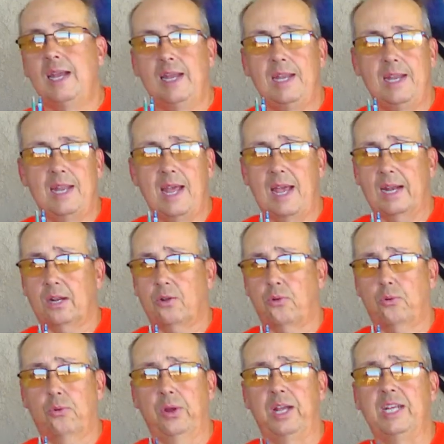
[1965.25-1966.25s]
Not
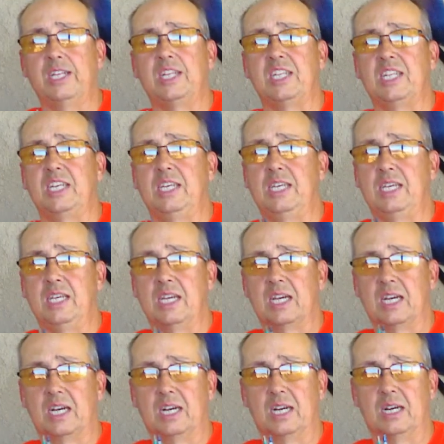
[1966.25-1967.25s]
crazy
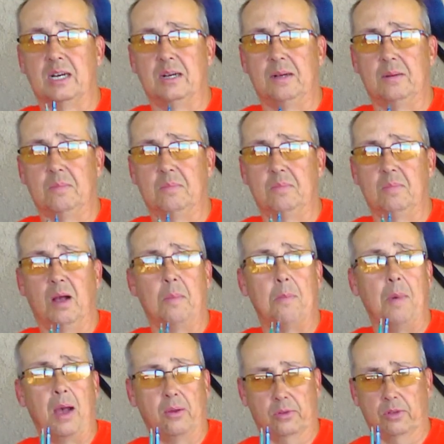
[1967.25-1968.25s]

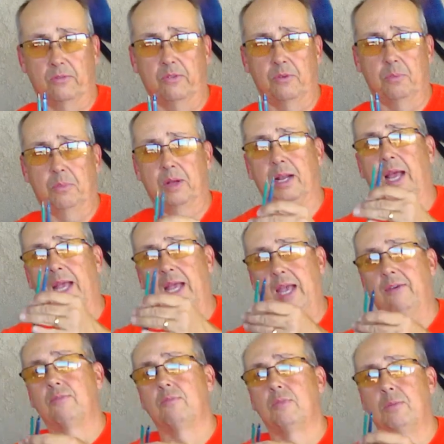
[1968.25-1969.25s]
amount of them, but I
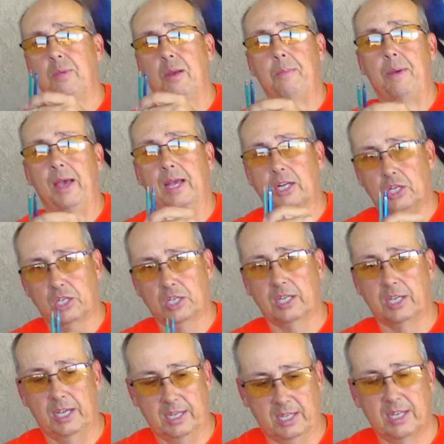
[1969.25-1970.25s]
have them in my bag just in
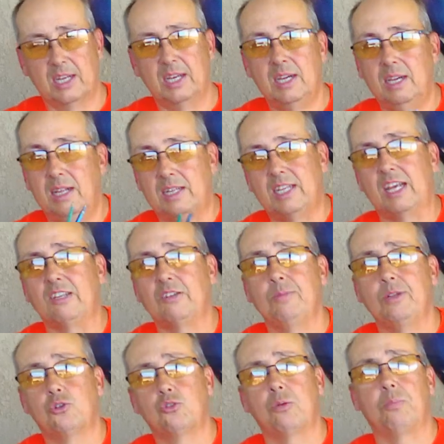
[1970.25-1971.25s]
case. It saves me
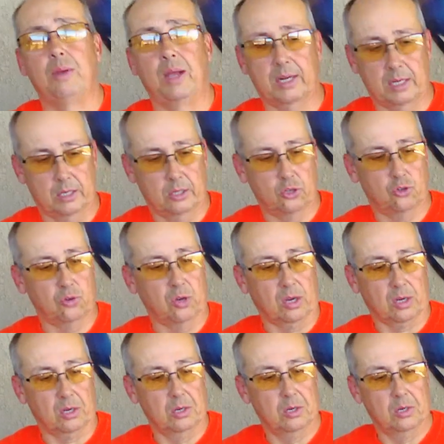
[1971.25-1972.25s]
a trip back to the truck.